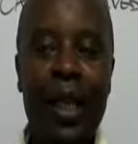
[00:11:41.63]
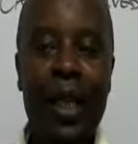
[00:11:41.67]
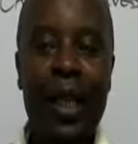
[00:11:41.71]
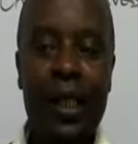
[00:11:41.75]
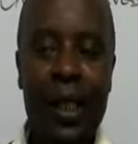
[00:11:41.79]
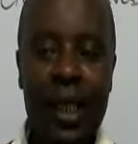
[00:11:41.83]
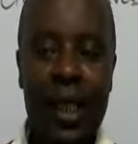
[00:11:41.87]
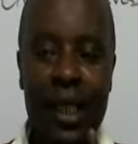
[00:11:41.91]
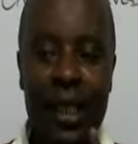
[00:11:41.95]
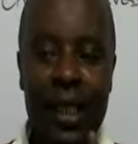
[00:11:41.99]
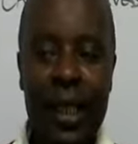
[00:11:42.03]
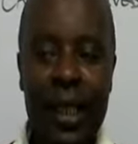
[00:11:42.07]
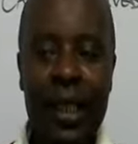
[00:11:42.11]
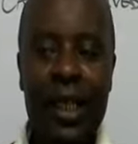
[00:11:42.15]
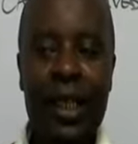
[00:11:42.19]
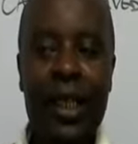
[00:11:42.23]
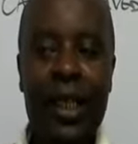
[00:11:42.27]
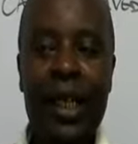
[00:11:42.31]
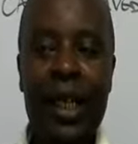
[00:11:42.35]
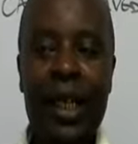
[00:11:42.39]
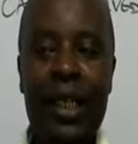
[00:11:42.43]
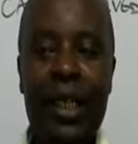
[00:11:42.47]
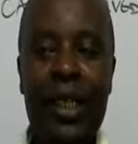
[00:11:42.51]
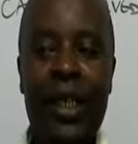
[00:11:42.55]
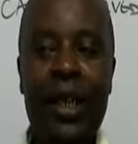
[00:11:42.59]
The
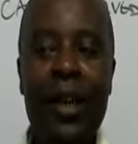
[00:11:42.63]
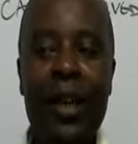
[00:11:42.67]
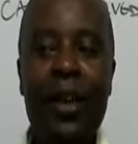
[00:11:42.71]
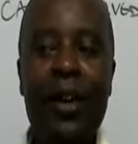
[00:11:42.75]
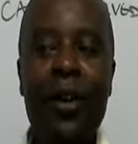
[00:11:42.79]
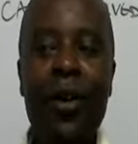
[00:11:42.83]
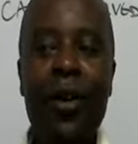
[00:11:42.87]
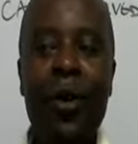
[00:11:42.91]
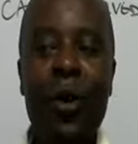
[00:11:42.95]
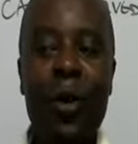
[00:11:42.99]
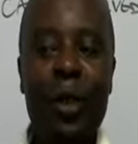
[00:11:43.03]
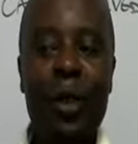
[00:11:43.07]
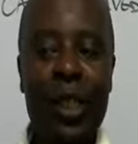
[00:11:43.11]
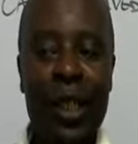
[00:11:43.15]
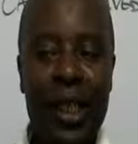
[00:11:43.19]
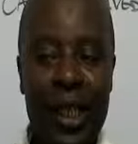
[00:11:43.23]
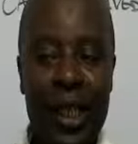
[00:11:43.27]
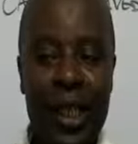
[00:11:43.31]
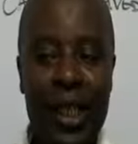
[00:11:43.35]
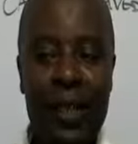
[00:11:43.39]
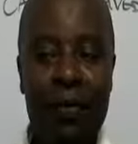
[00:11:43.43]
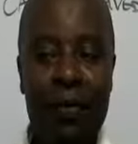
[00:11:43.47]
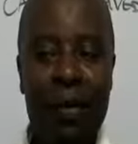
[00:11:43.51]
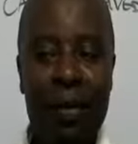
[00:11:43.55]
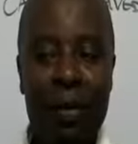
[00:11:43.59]
debtors or the
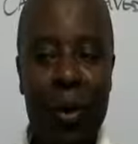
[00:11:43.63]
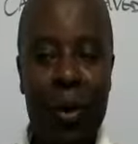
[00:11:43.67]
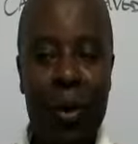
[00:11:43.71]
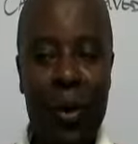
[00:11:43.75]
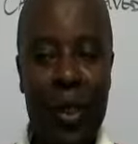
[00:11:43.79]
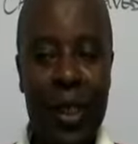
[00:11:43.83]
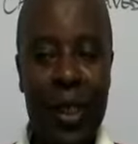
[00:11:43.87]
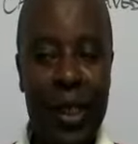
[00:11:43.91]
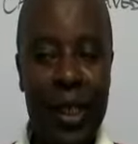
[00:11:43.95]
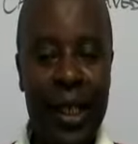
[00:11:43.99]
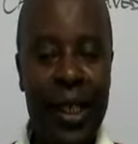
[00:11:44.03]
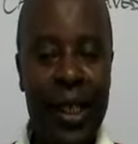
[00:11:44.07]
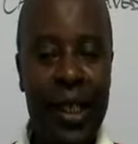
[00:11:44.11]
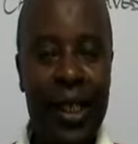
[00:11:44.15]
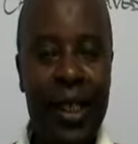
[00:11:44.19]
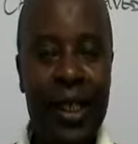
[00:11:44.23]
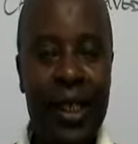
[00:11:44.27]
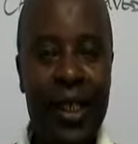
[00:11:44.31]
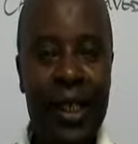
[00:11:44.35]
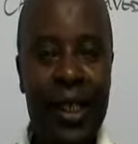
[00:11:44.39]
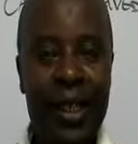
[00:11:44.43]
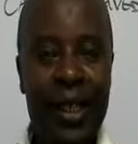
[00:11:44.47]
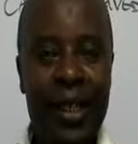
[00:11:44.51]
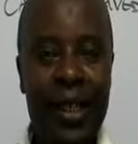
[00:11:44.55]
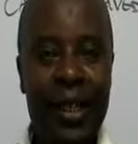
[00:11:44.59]
receivables, isn't
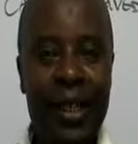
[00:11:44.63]
it?